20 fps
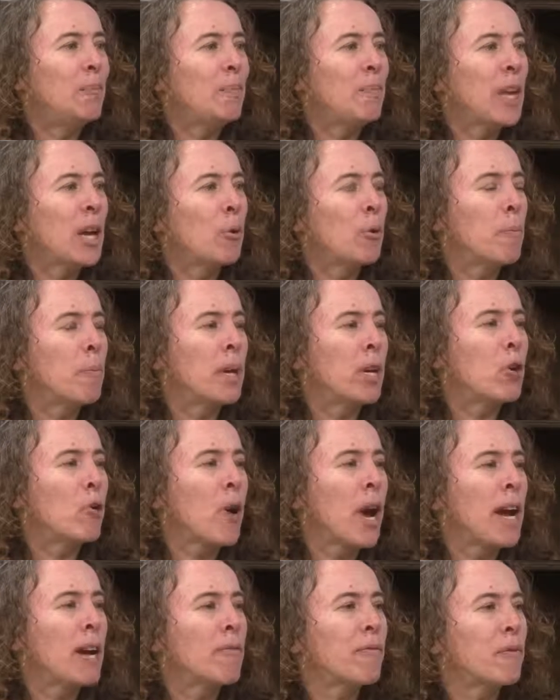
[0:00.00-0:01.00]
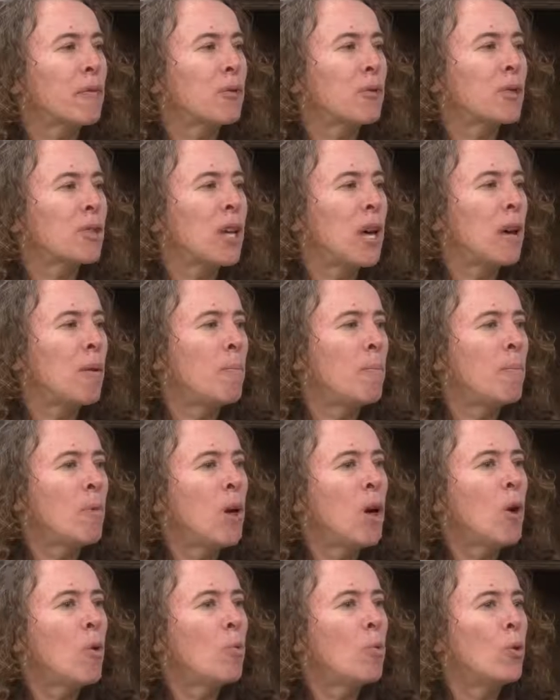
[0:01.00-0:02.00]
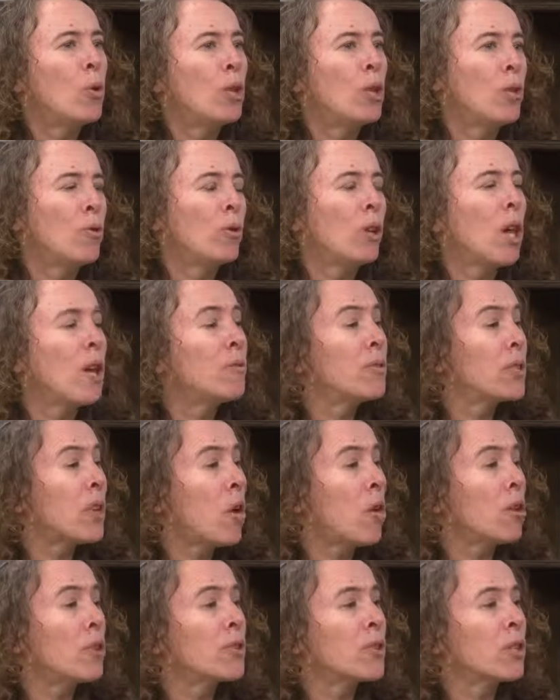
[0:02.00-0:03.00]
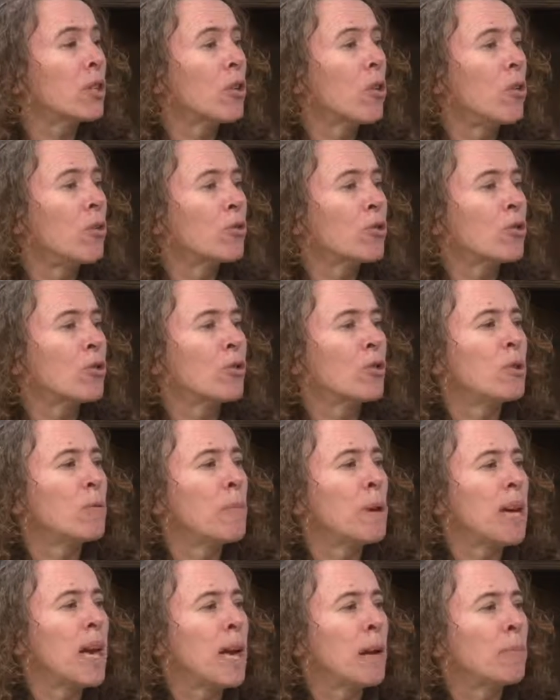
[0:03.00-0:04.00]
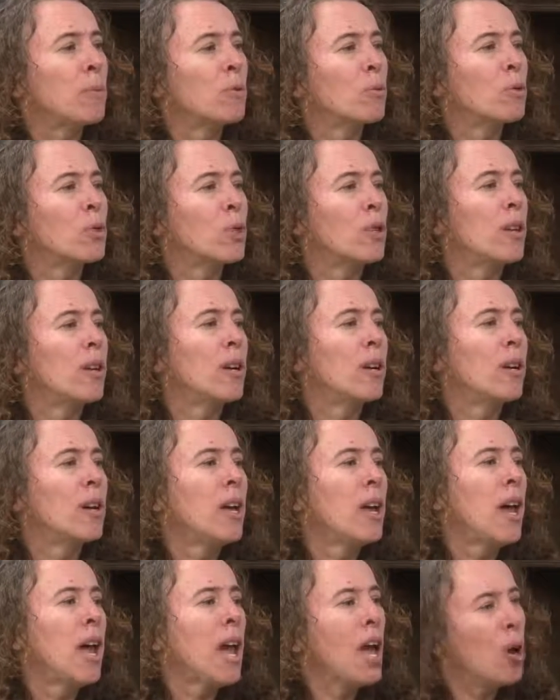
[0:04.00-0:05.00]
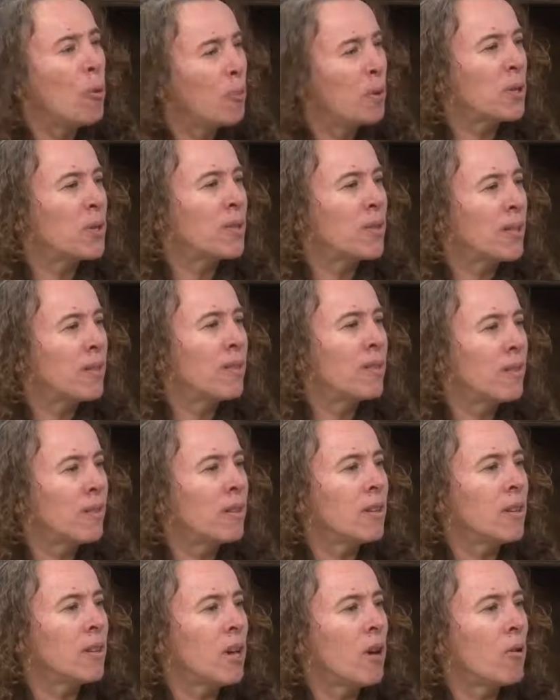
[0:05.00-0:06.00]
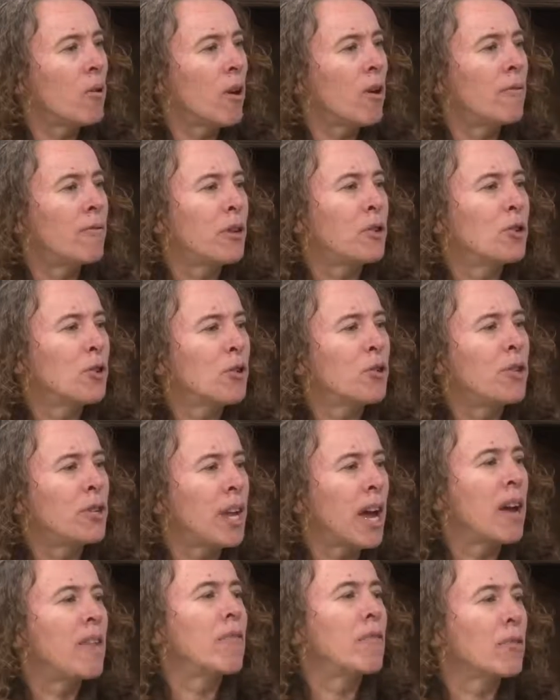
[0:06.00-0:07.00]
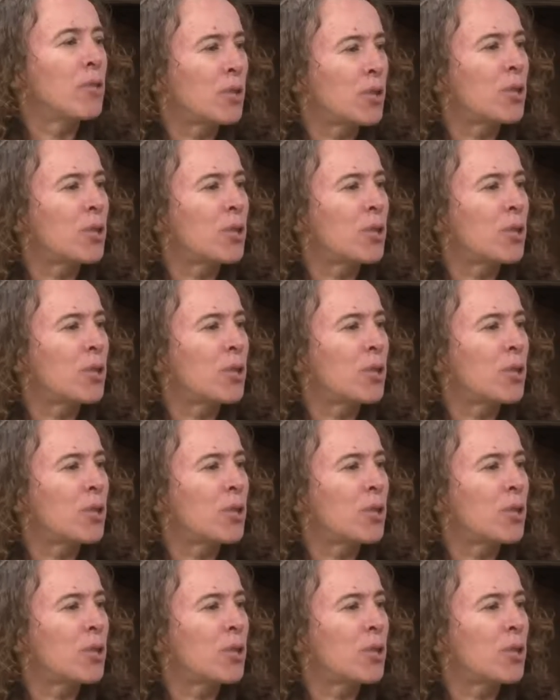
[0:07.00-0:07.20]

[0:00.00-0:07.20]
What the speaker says: it would be great for someone who loves the arts and culture to be able to help us in, our future endeavors.